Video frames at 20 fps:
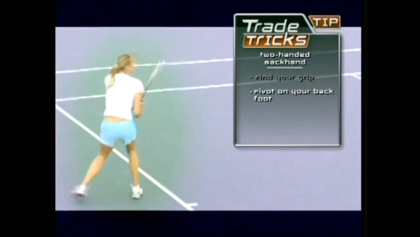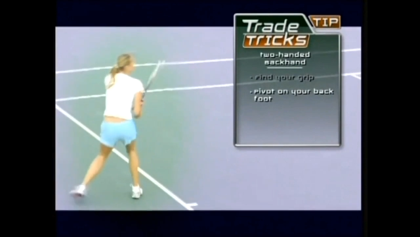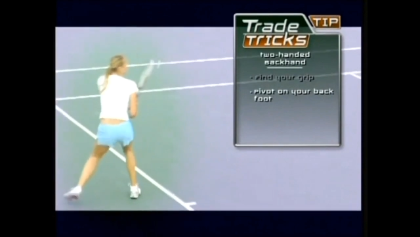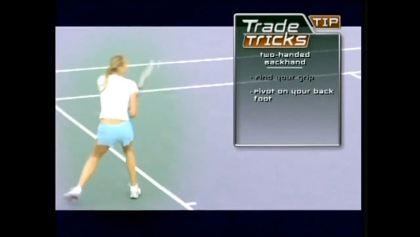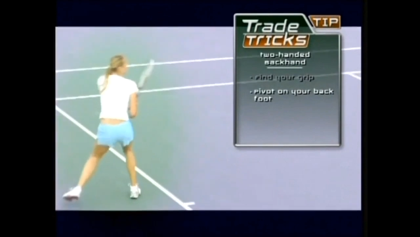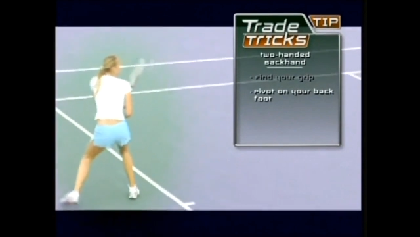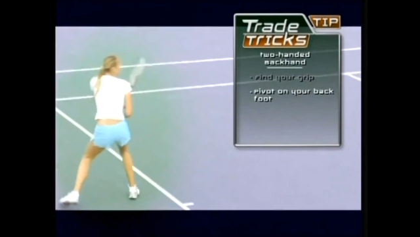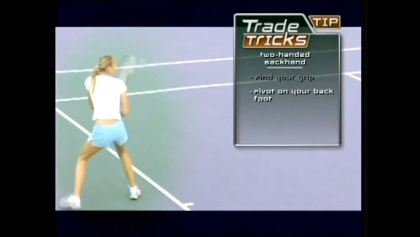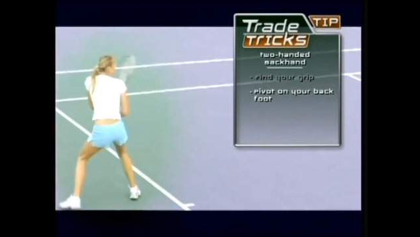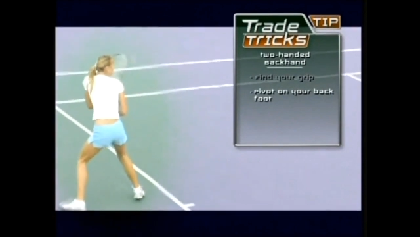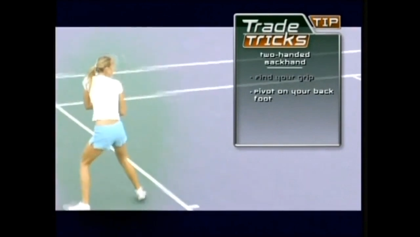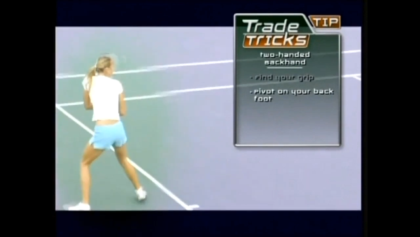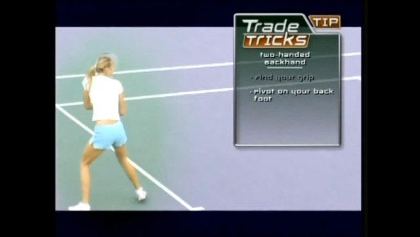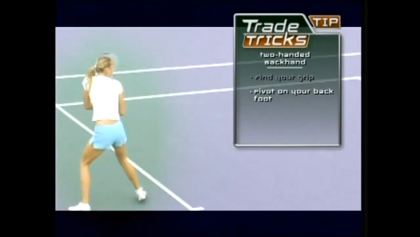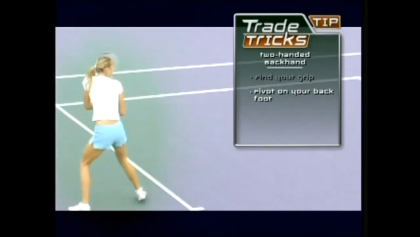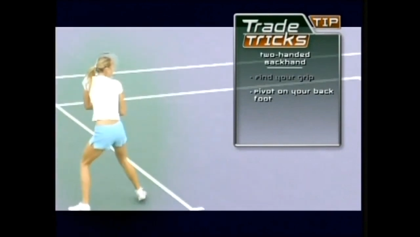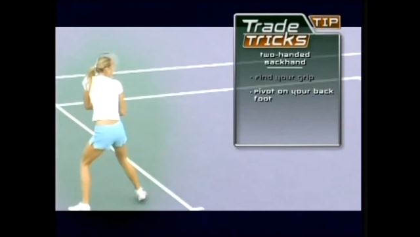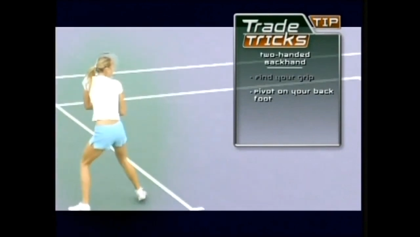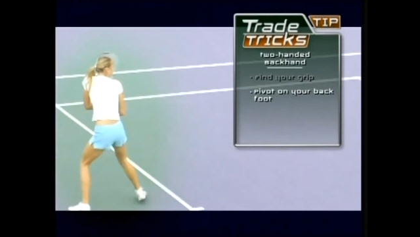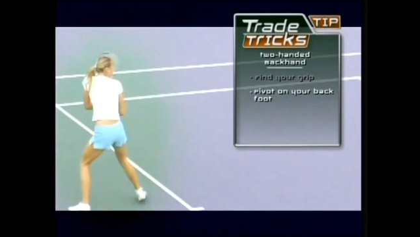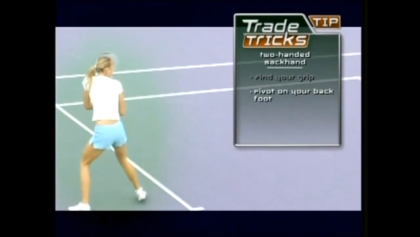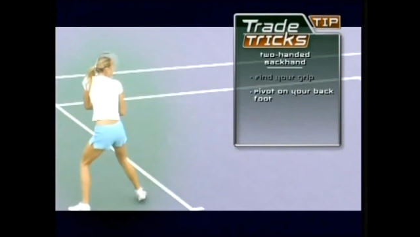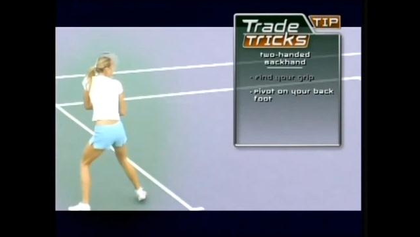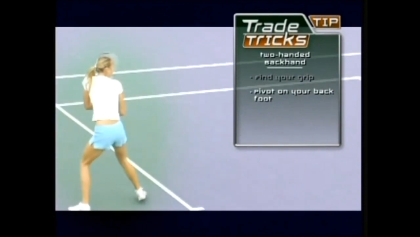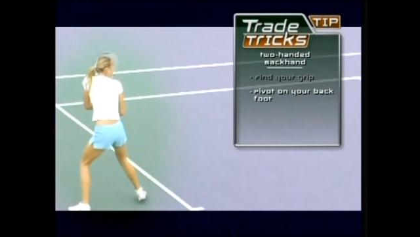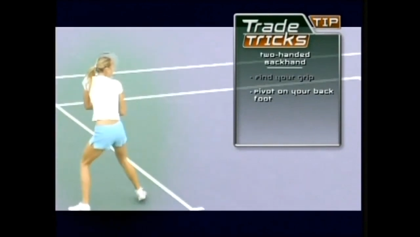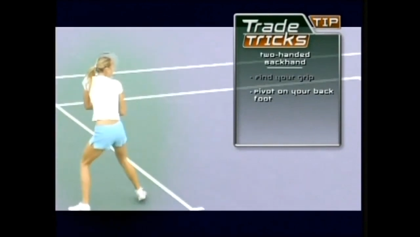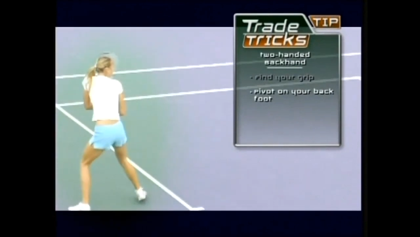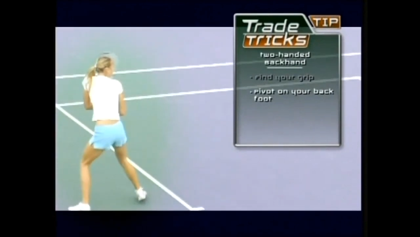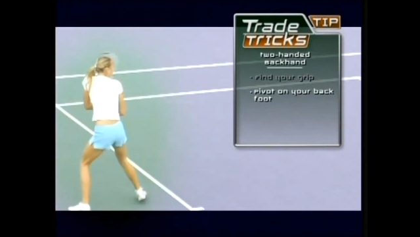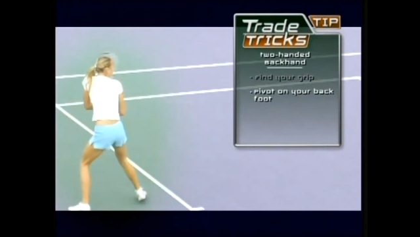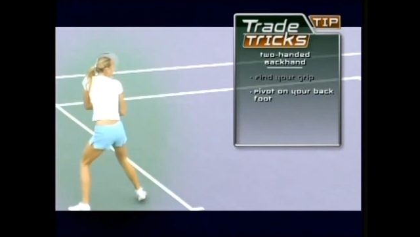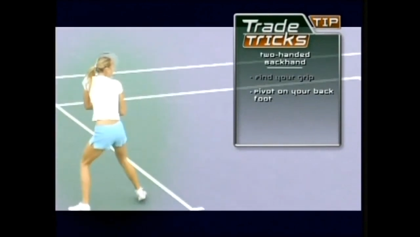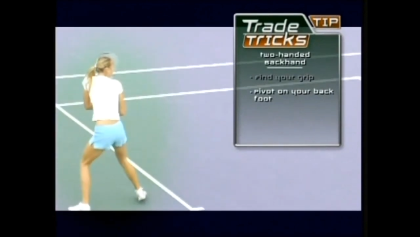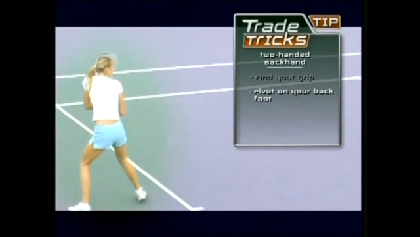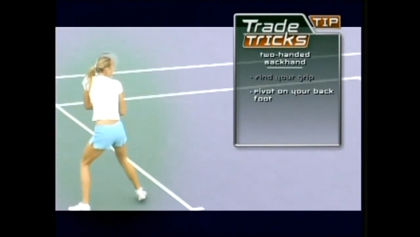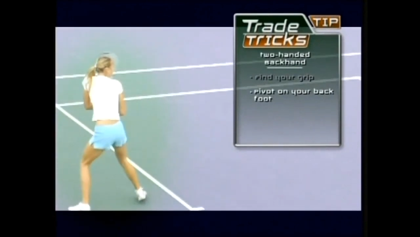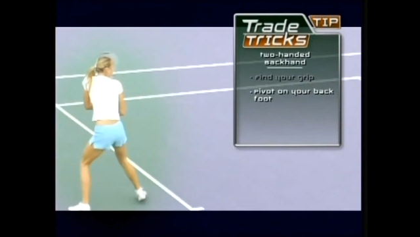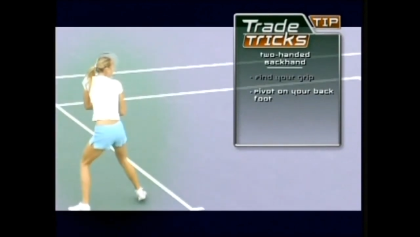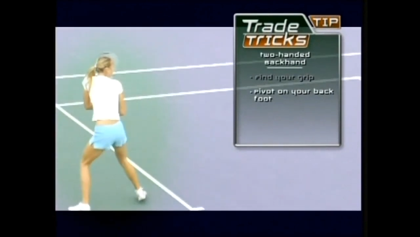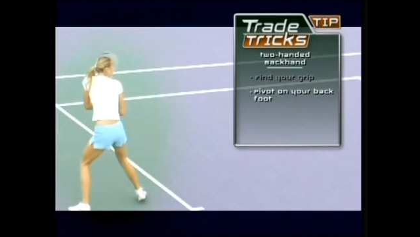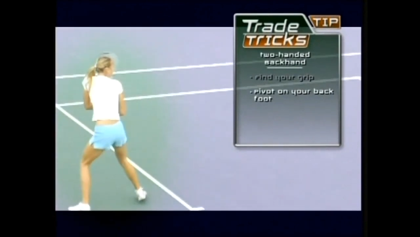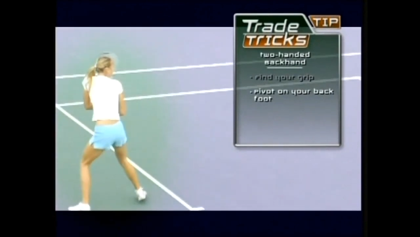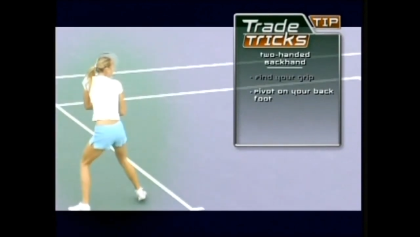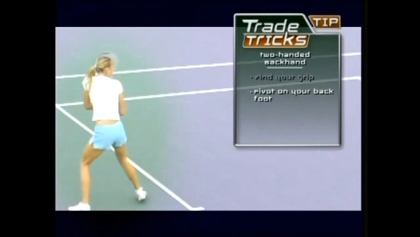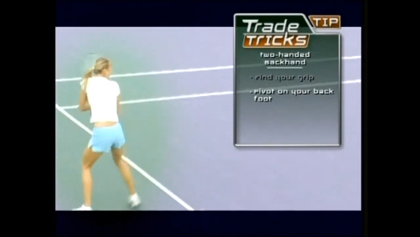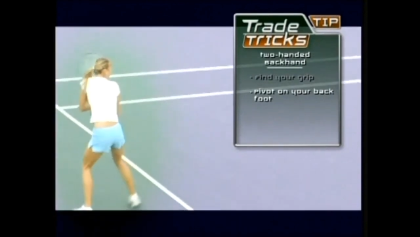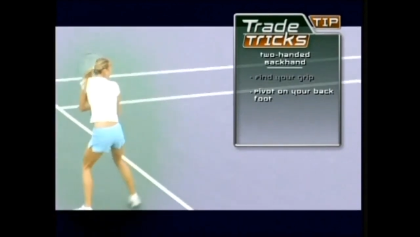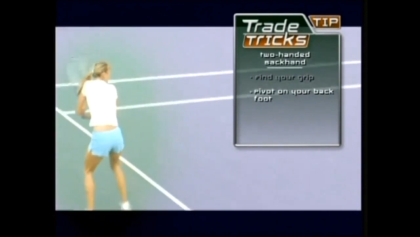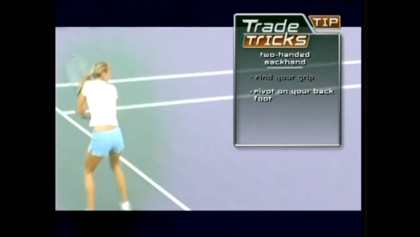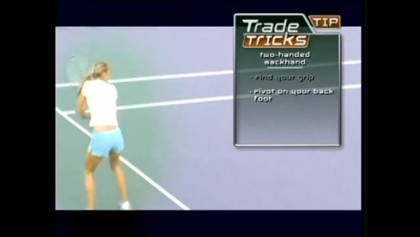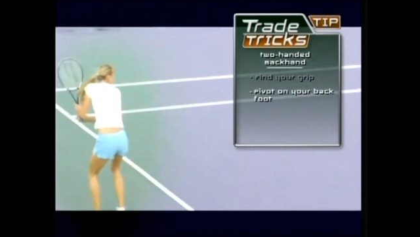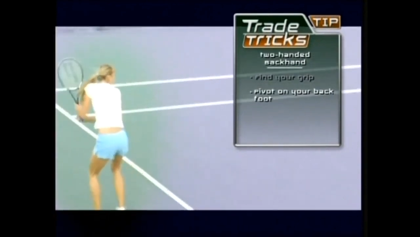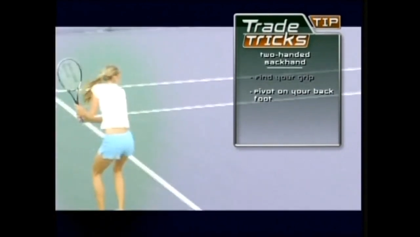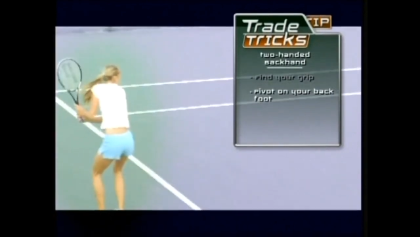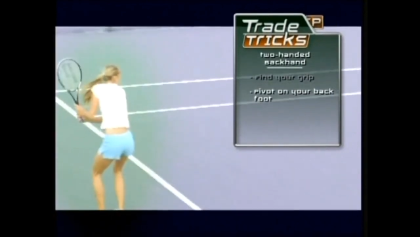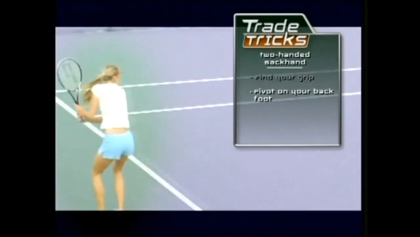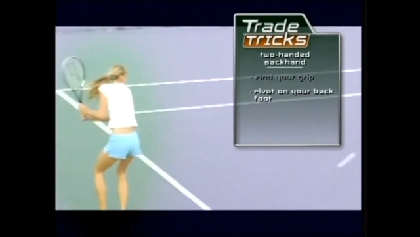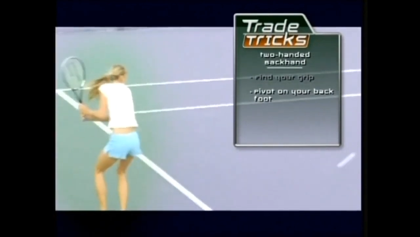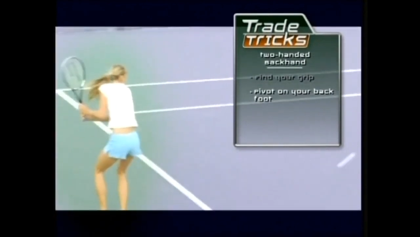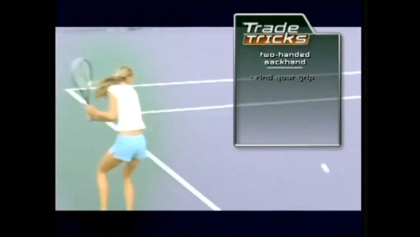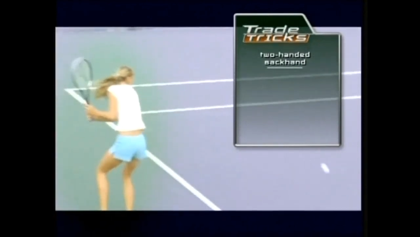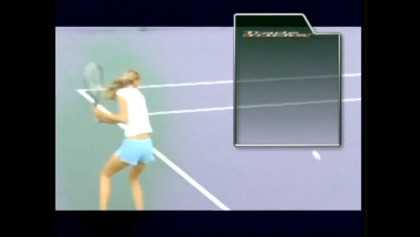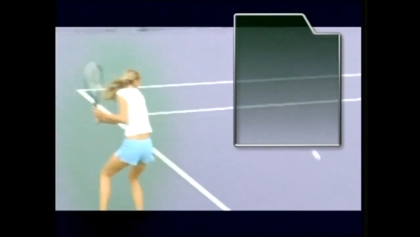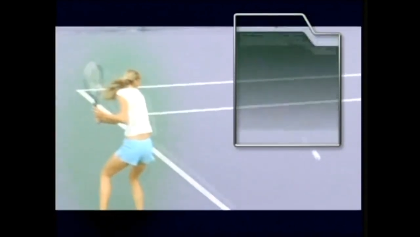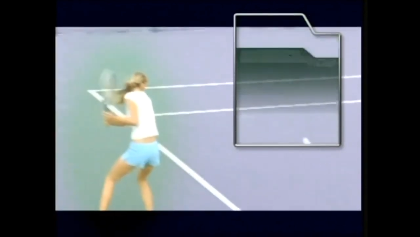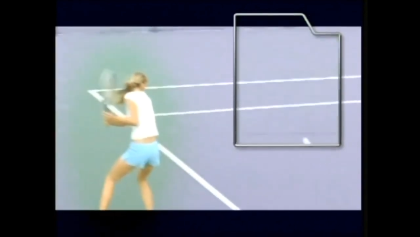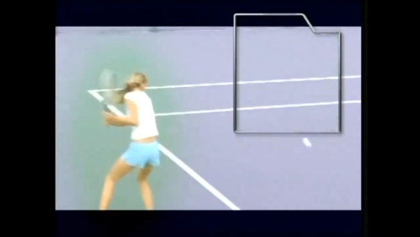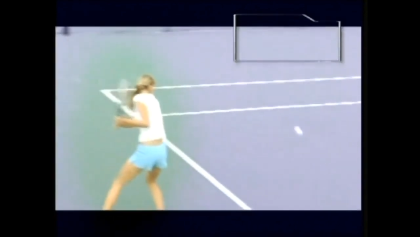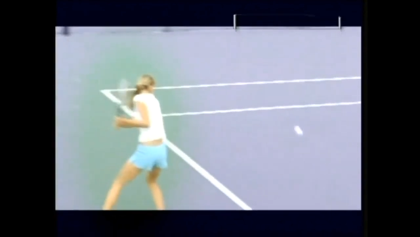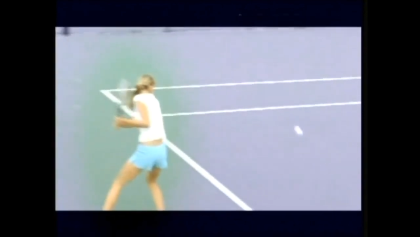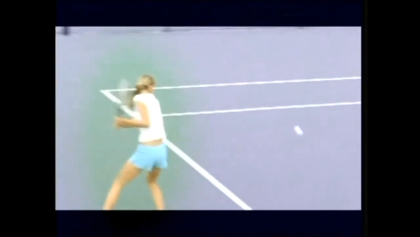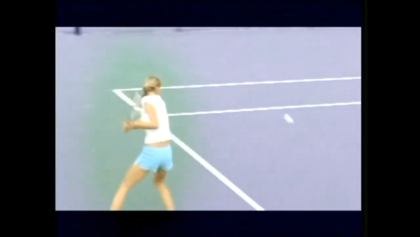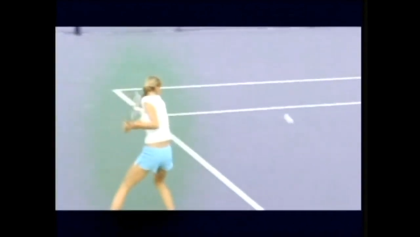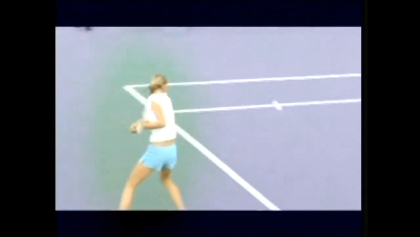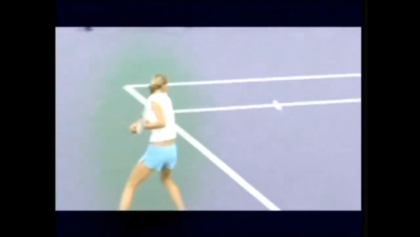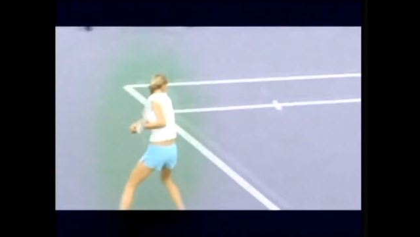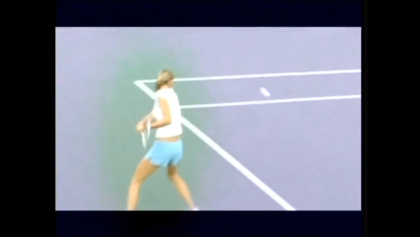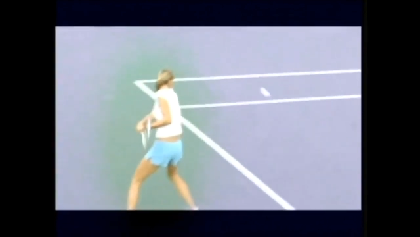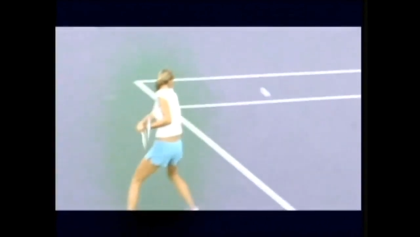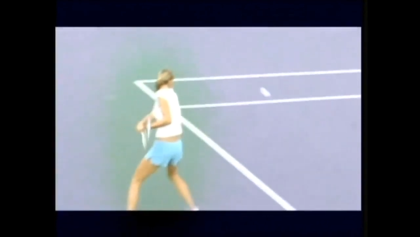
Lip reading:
(no speaker visible)